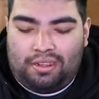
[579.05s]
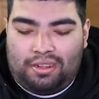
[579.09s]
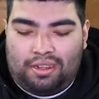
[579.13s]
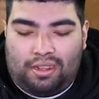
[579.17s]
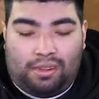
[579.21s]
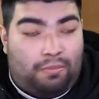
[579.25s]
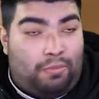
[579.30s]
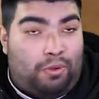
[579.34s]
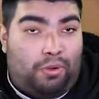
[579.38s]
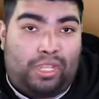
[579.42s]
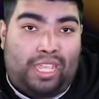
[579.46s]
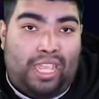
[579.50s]

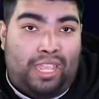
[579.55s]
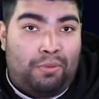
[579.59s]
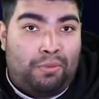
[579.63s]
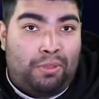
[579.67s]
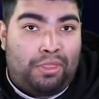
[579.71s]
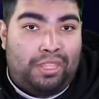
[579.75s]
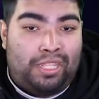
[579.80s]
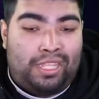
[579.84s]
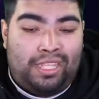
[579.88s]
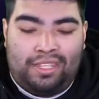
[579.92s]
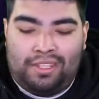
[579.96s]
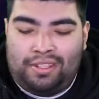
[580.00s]
I'm okay
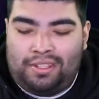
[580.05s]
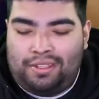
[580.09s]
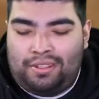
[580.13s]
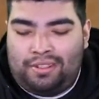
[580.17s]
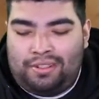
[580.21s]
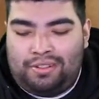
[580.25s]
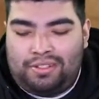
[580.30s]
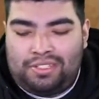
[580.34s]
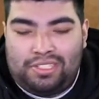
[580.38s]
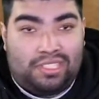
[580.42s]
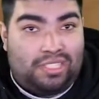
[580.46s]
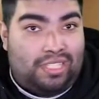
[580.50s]
with it
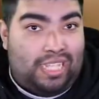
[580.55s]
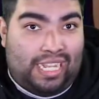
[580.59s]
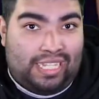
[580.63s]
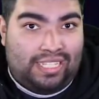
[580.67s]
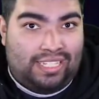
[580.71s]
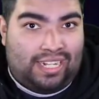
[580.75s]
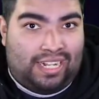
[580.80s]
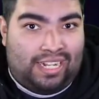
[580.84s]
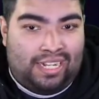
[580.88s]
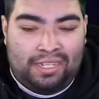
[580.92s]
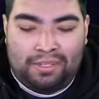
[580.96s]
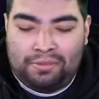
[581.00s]
at
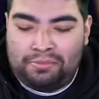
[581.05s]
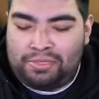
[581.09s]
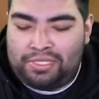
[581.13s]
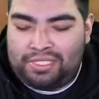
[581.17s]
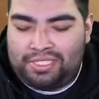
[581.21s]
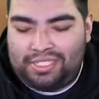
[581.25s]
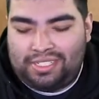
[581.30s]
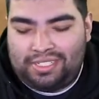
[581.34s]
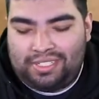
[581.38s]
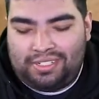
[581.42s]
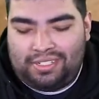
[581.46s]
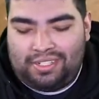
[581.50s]

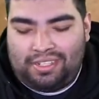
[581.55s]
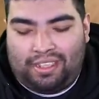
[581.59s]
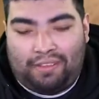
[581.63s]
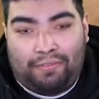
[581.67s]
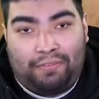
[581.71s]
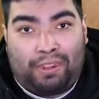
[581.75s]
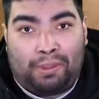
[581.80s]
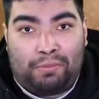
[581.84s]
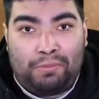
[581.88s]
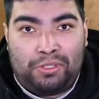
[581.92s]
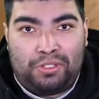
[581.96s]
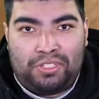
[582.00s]
times. If
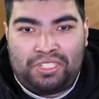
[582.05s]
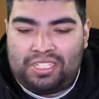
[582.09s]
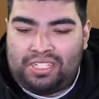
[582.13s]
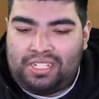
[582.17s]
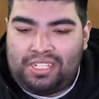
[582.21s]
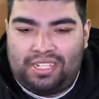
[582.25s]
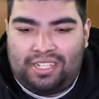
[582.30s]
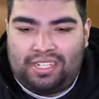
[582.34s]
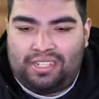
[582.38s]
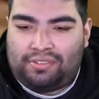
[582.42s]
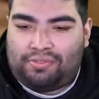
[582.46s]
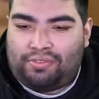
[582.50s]
I'm using
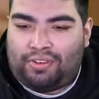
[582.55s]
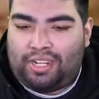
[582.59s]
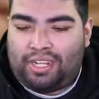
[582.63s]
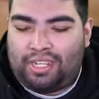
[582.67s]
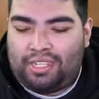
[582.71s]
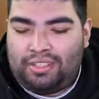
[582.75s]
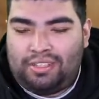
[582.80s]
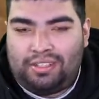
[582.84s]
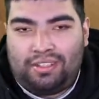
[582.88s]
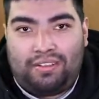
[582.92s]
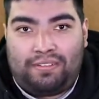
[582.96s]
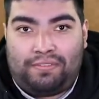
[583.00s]
it, it's
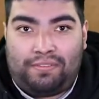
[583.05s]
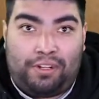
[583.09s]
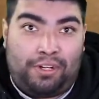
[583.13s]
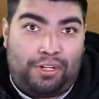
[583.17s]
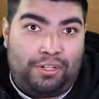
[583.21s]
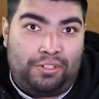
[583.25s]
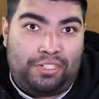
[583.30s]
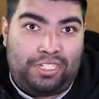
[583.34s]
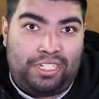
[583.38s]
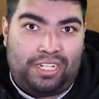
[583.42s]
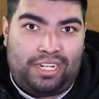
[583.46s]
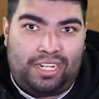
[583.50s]
fine. If they're
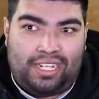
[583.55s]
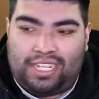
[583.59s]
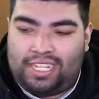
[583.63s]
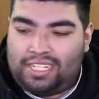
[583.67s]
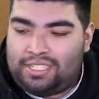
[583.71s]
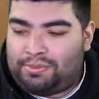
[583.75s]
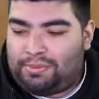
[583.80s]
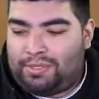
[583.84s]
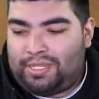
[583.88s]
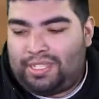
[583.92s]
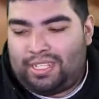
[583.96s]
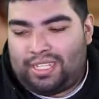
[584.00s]
using it
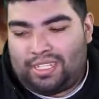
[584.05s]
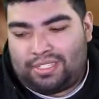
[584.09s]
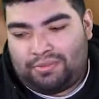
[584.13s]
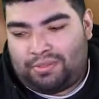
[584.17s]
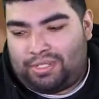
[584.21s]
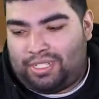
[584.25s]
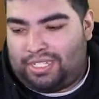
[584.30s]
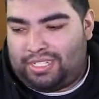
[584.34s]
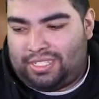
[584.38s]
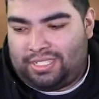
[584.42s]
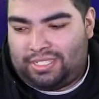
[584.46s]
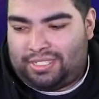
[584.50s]
against me, that's
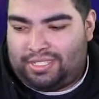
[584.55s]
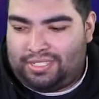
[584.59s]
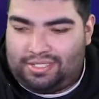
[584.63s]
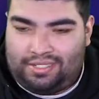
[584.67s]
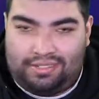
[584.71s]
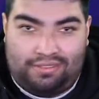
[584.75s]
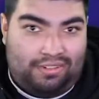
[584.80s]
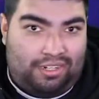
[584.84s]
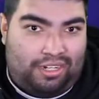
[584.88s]
when it's